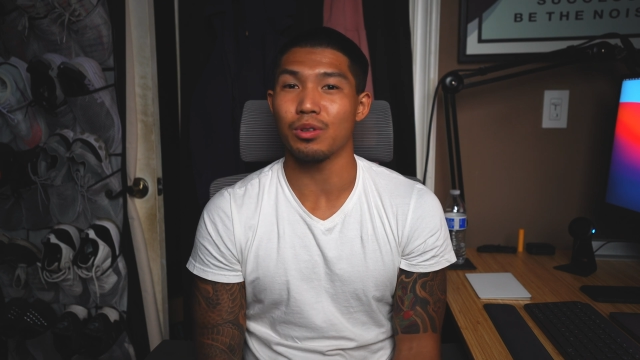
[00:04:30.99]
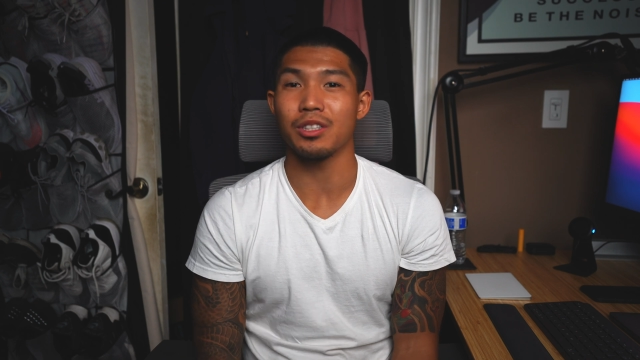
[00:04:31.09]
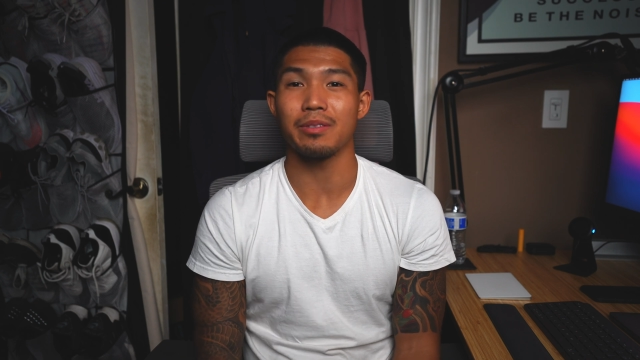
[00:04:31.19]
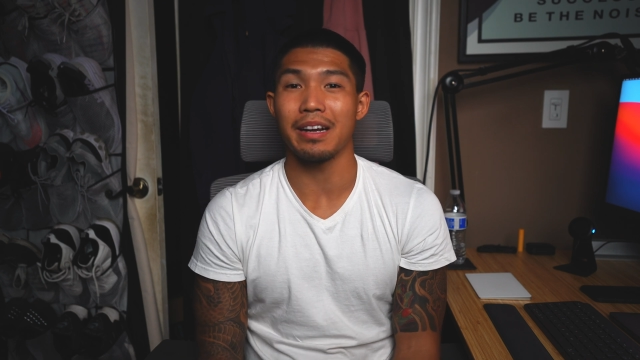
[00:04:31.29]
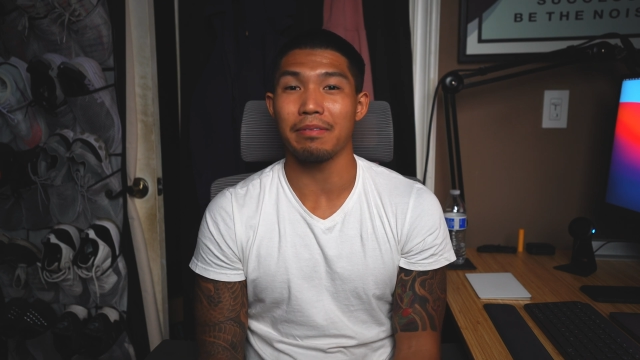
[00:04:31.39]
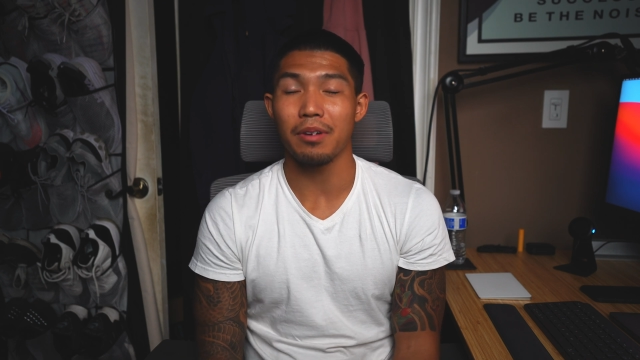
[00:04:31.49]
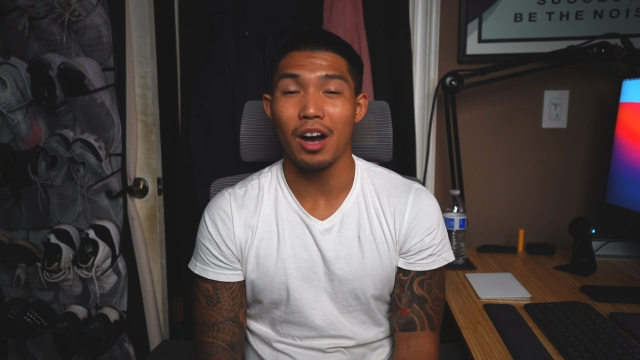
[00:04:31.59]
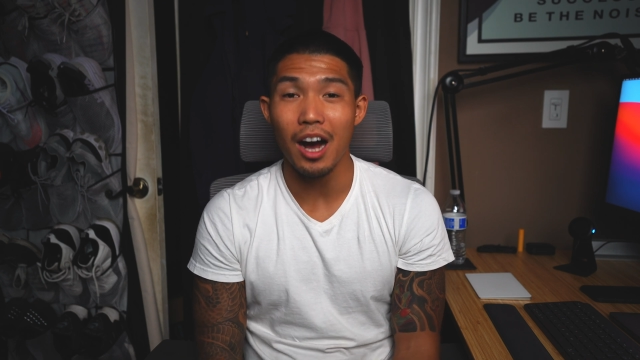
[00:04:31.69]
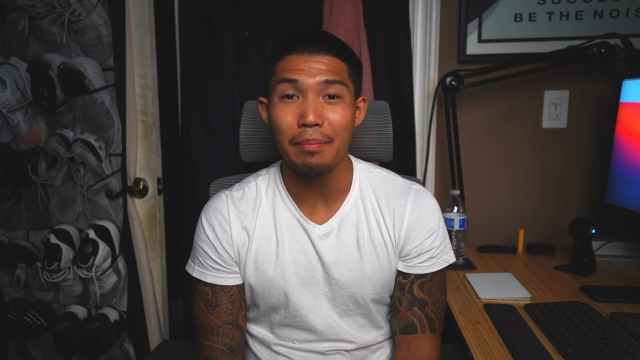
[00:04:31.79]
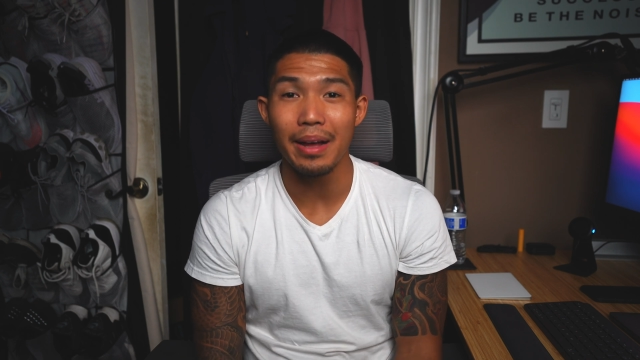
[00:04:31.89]
through Instagram
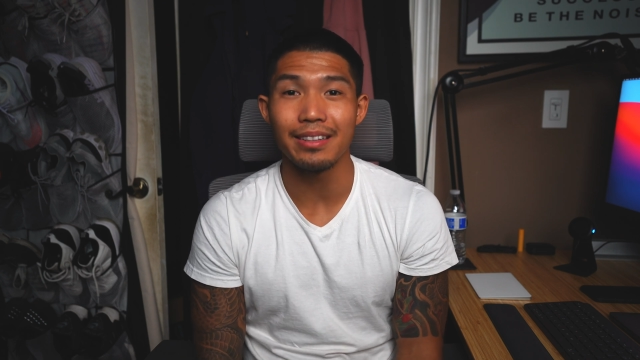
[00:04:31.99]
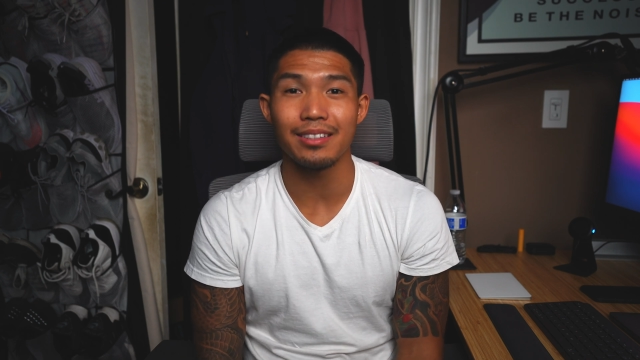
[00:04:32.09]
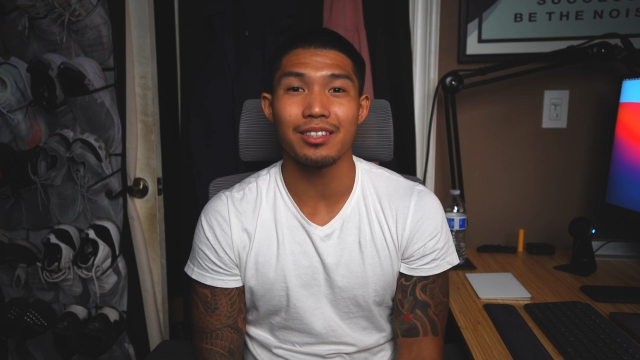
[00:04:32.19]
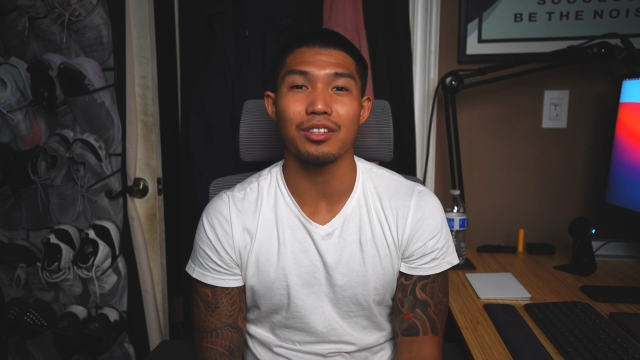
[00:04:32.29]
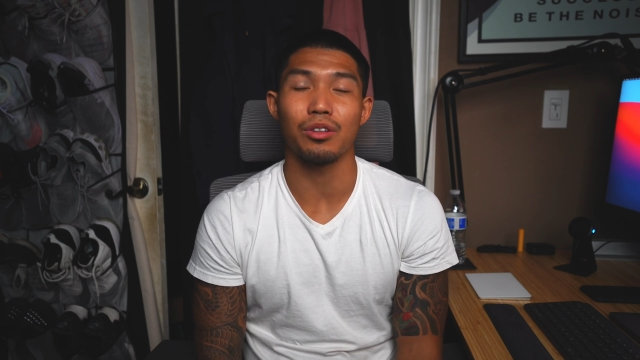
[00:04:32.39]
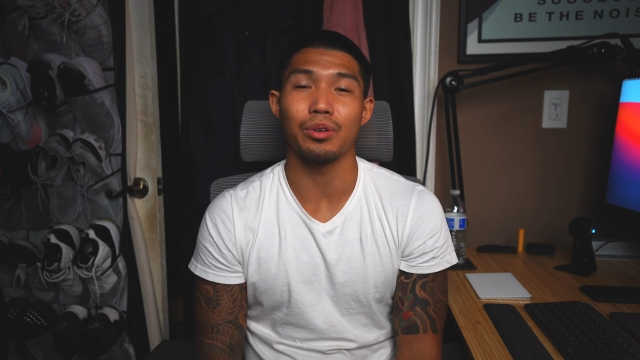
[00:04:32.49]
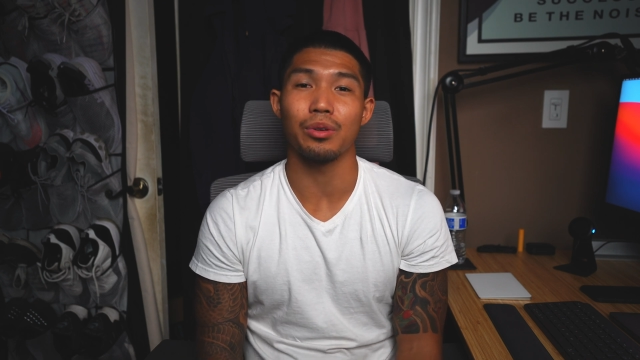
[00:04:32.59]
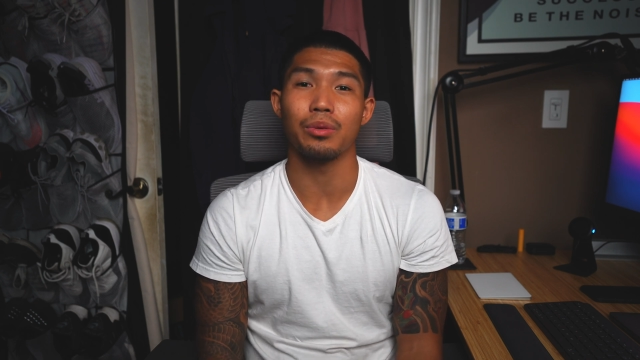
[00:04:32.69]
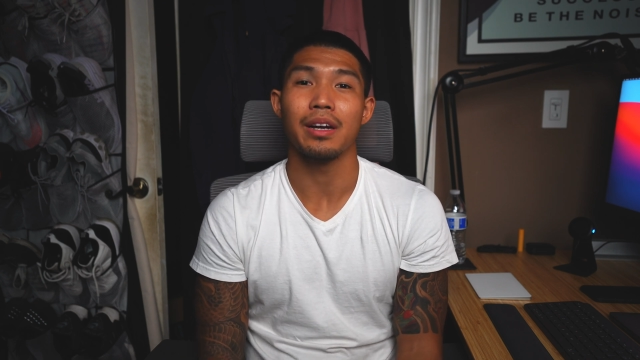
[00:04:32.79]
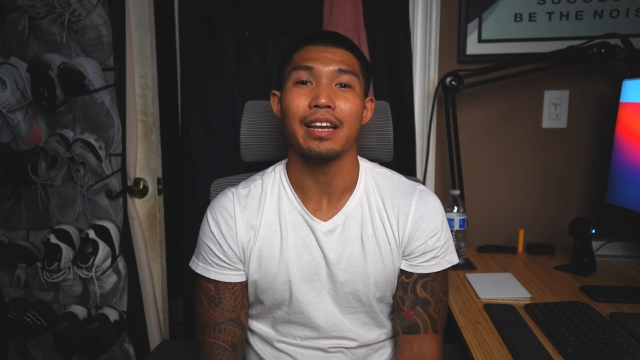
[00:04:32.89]
comments,
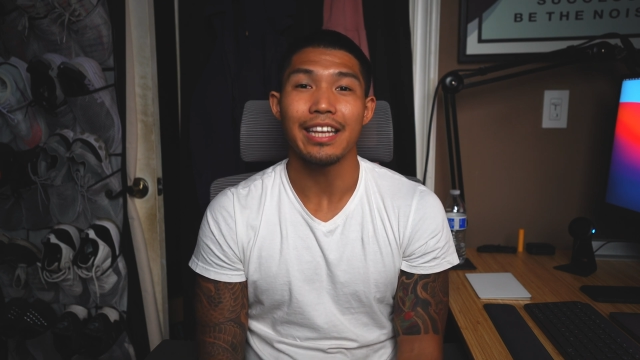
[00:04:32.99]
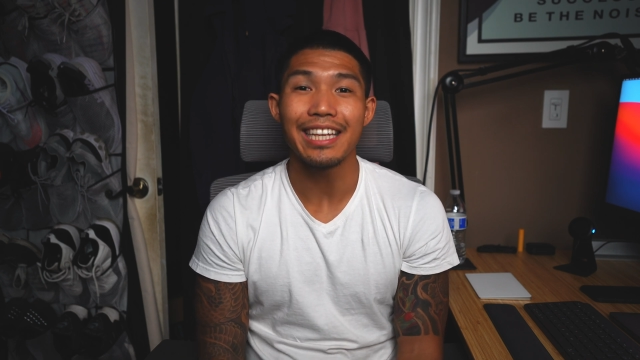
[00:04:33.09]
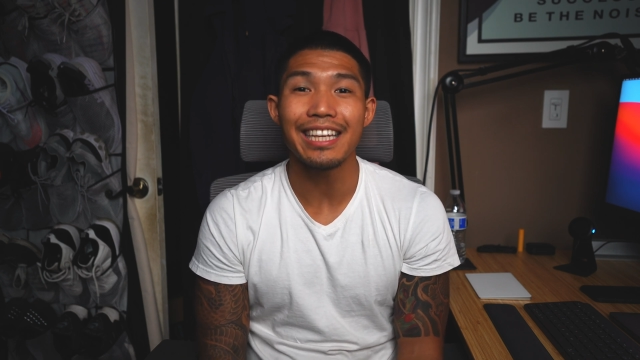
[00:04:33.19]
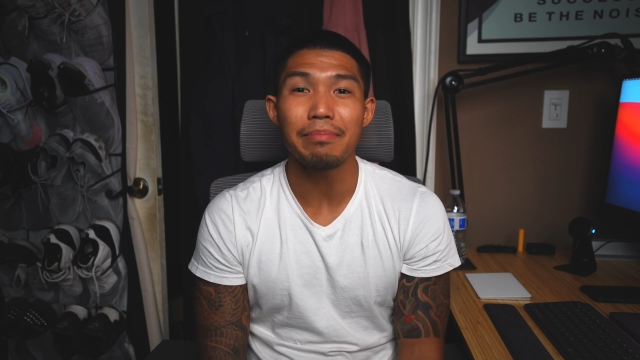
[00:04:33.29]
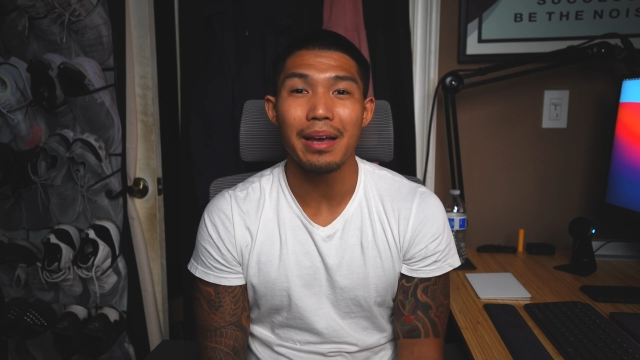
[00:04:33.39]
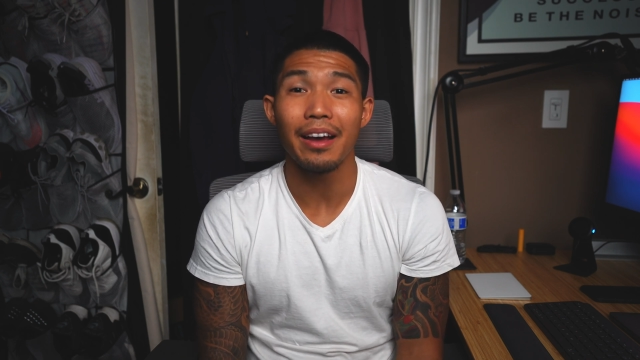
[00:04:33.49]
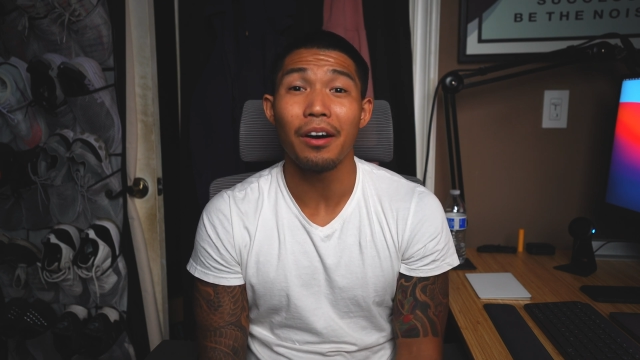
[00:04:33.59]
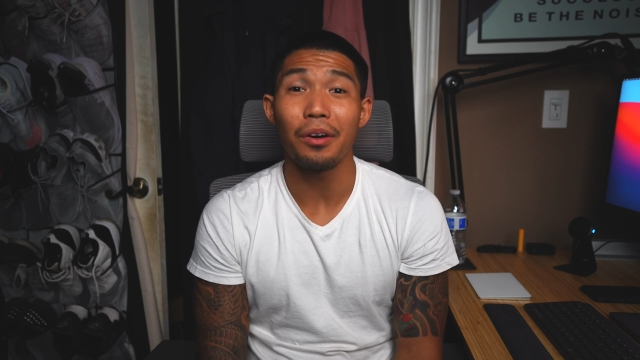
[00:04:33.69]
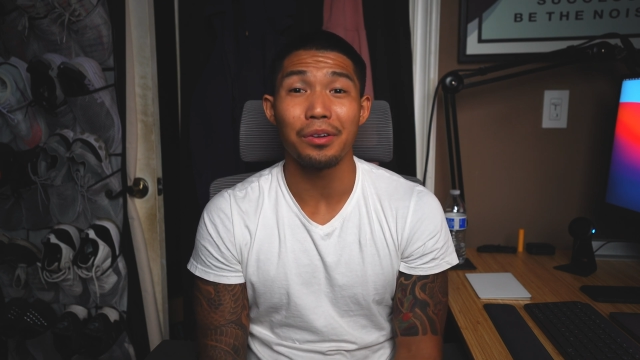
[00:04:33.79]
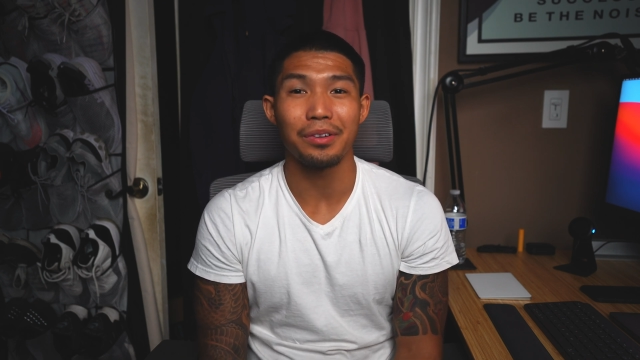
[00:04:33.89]
through
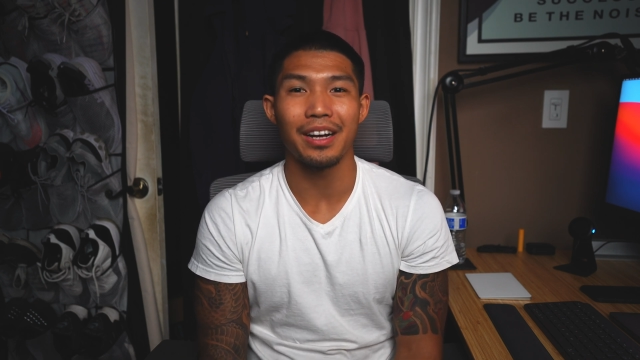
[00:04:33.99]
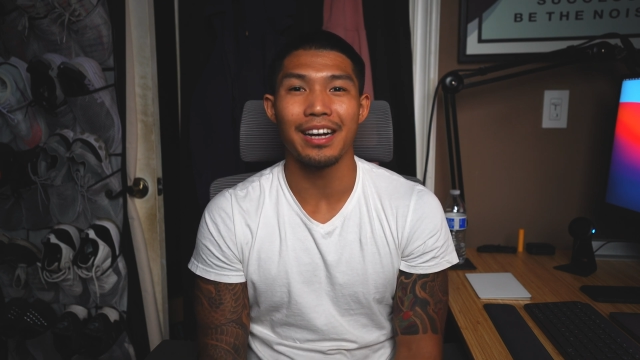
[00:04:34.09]
email,